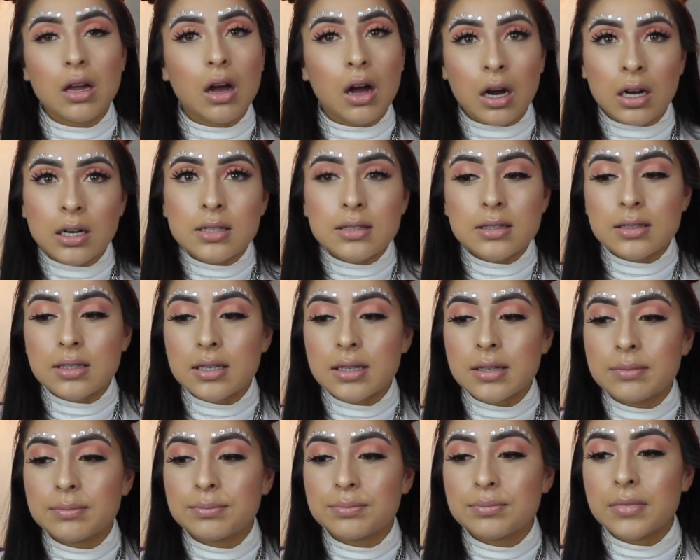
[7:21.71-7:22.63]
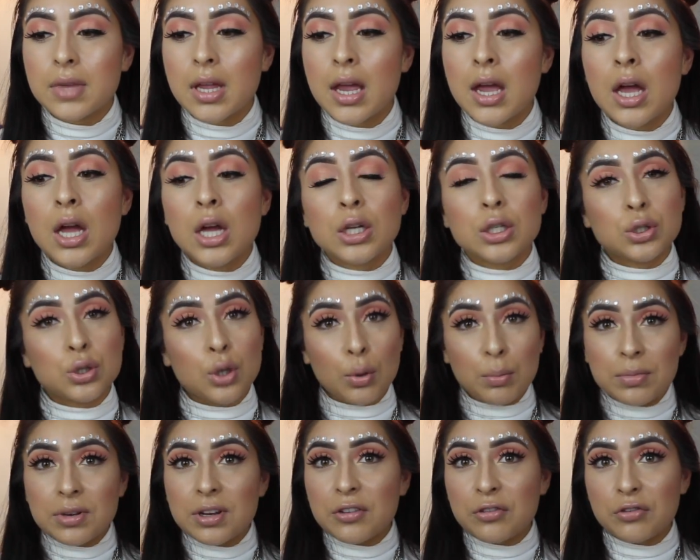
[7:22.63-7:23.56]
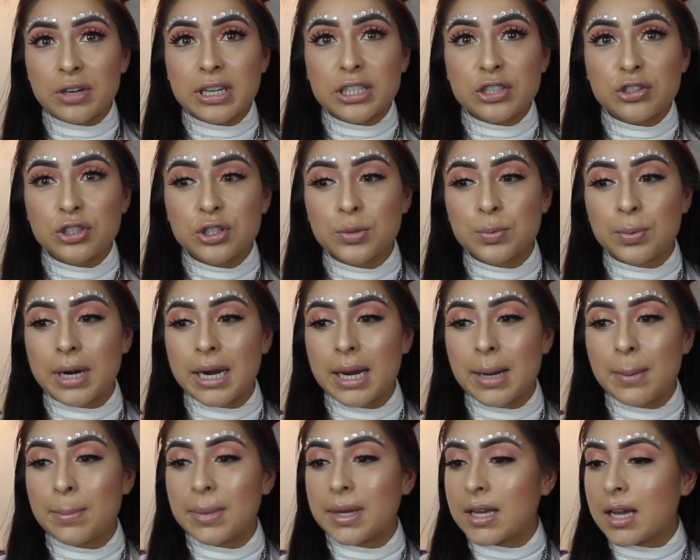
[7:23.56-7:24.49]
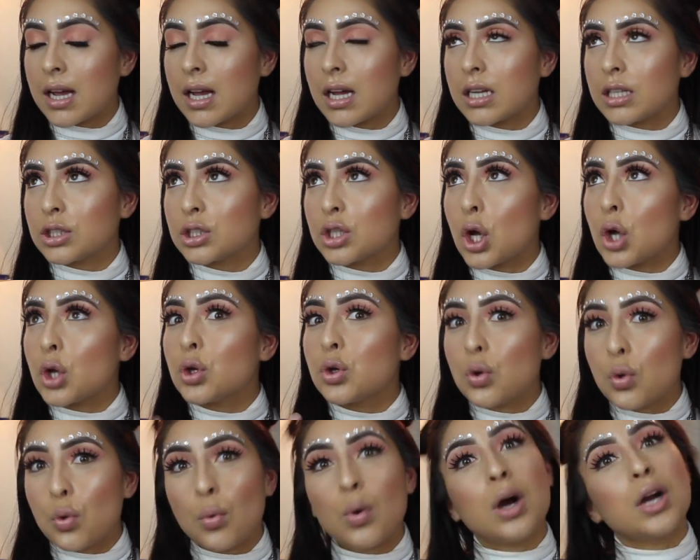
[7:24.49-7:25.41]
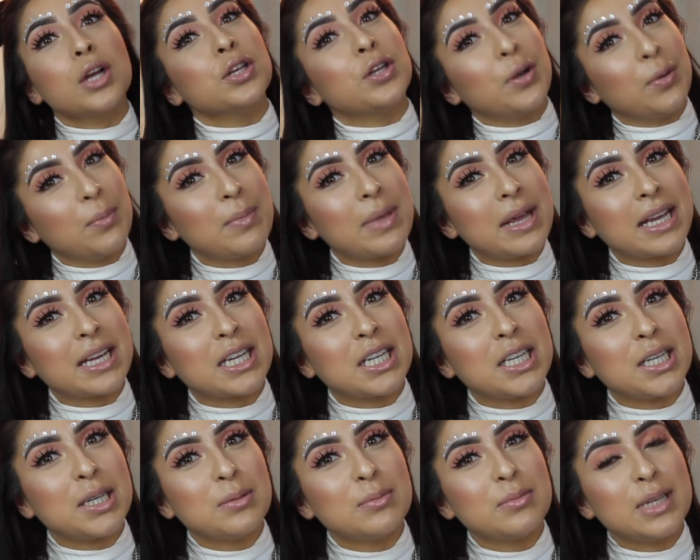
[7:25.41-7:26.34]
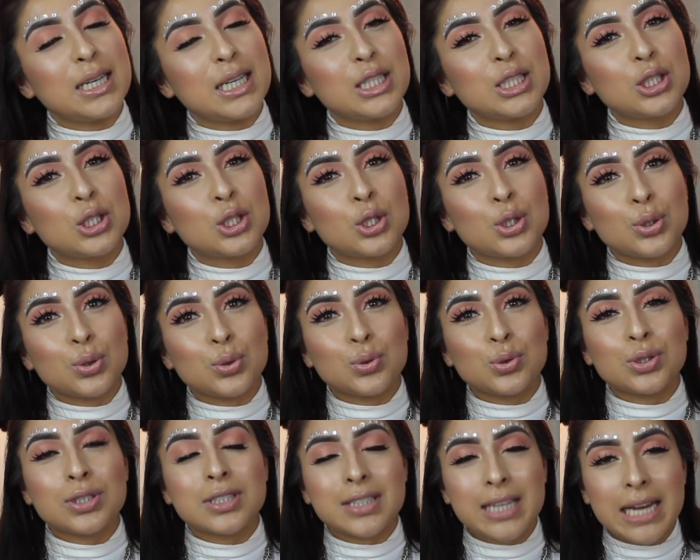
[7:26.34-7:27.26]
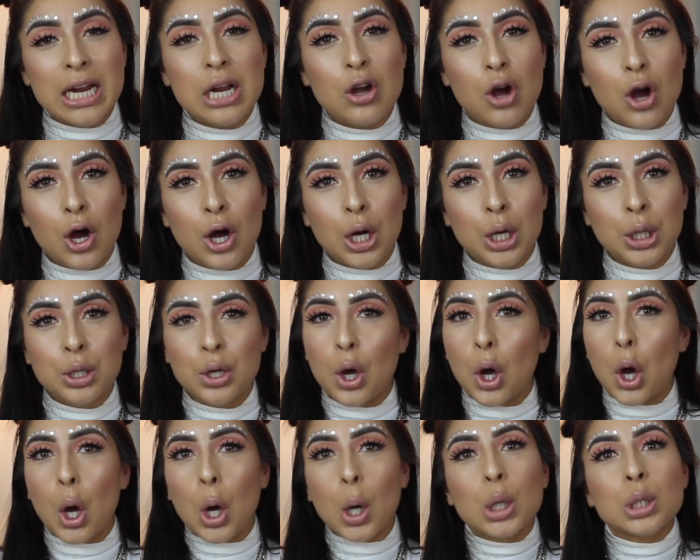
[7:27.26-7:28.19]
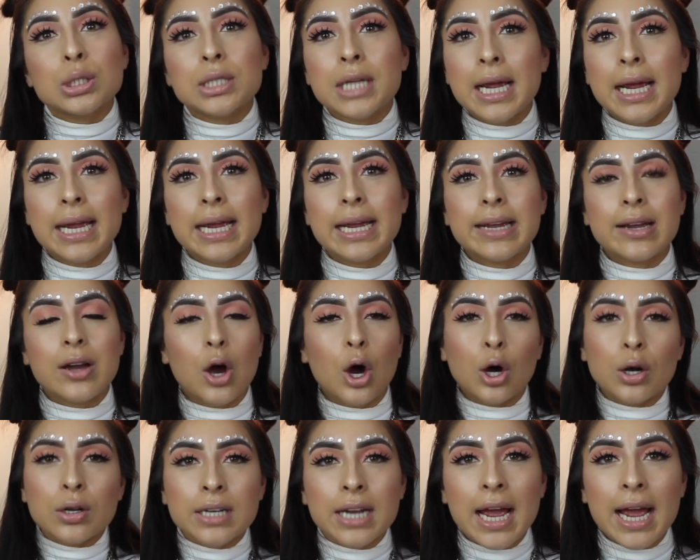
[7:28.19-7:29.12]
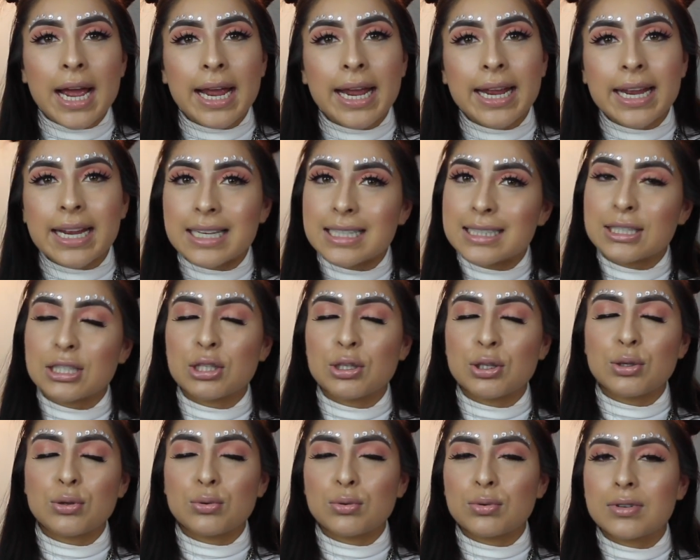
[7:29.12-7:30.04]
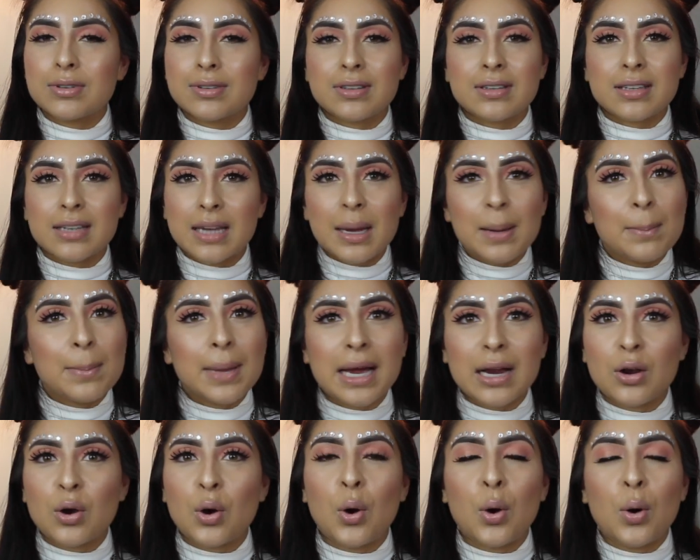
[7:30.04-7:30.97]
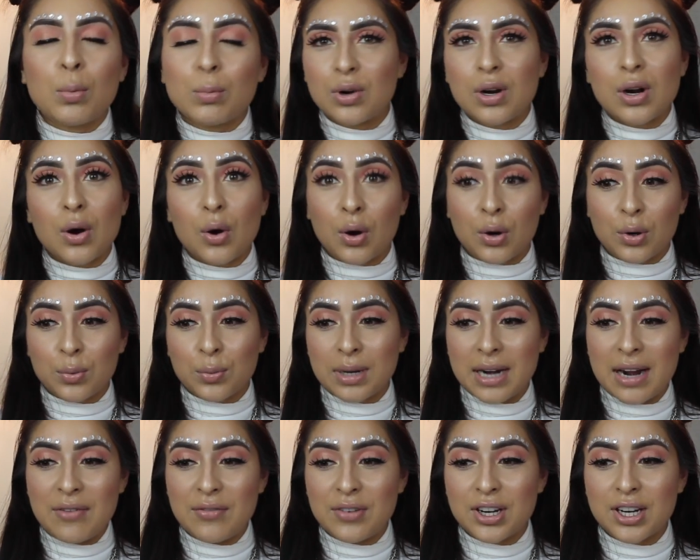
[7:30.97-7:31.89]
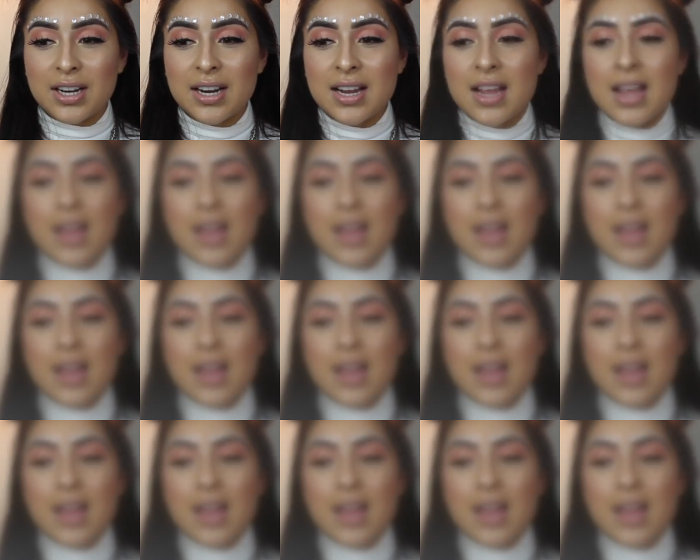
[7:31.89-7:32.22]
Honestly, don't be afraid to spray it because you want your makeup to stay on all day, all night until you get back home or whatever.